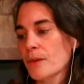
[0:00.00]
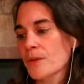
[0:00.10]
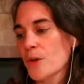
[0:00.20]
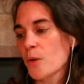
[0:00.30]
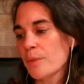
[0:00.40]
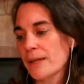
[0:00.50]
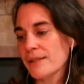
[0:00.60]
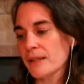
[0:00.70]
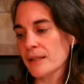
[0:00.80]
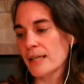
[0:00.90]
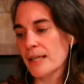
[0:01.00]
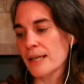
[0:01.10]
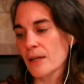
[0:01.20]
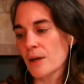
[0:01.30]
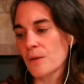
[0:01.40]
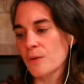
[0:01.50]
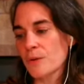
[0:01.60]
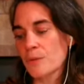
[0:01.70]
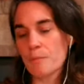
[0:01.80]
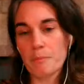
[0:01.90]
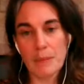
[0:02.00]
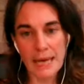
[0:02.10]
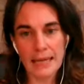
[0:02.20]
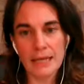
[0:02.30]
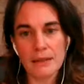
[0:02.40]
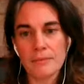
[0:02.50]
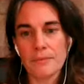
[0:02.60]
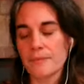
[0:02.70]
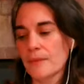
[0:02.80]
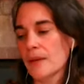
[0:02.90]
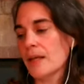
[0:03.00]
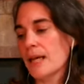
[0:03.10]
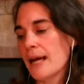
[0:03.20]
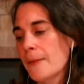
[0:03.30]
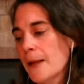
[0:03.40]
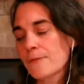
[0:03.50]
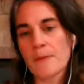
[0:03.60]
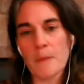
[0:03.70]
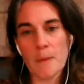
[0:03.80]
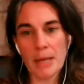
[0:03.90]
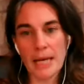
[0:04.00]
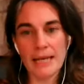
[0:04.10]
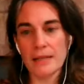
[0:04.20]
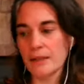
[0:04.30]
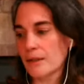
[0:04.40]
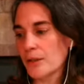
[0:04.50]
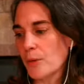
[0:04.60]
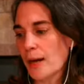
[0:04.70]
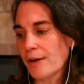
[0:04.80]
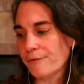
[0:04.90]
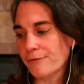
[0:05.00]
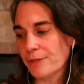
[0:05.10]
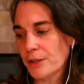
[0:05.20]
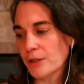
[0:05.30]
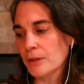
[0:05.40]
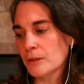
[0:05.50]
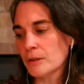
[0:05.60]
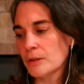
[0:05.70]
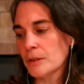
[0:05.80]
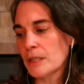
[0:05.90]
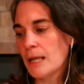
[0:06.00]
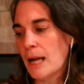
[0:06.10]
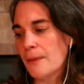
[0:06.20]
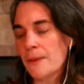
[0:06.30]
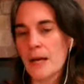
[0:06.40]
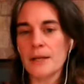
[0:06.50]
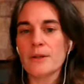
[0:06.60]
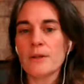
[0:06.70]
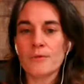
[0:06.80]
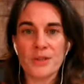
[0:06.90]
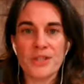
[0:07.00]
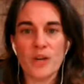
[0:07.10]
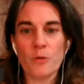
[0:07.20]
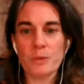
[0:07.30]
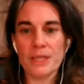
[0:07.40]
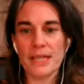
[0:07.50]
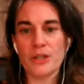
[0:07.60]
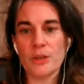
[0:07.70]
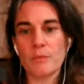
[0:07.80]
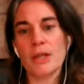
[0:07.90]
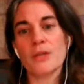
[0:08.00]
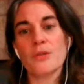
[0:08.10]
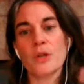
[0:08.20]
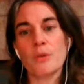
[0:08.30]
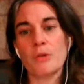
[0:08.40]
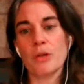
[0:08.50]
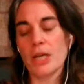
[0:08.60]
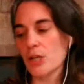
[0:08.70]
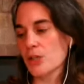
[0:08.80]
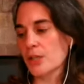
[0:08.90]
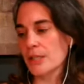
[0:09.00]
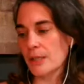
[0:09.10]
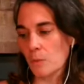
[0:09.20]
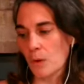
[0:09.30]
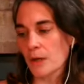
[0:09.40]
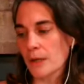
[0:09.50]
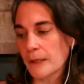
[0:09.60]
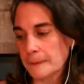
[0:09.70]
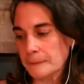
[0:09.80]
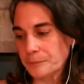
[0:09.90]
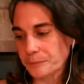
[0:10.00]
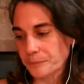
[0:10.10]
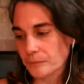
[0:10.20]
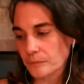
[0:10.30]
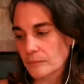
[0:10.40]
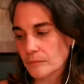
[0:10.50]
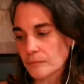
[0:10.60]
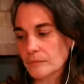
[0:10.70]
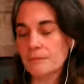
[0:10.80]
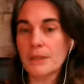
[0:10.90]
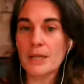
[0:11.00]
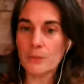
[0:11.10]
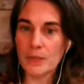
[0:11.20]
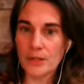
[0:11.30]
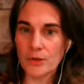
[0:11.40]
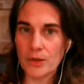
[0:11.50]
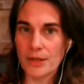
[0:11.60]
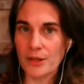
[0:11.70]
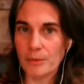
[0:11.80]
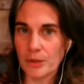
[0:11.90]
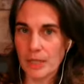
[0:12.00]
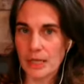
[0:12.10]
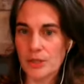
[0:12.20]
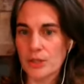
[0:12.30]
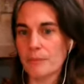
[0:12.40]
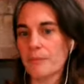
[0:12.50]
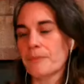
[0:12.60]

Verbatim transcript: So basically it goes pain, and then from the pain you have fear, and then for self-protection, because the communication didn't work, because we didn't try the communication,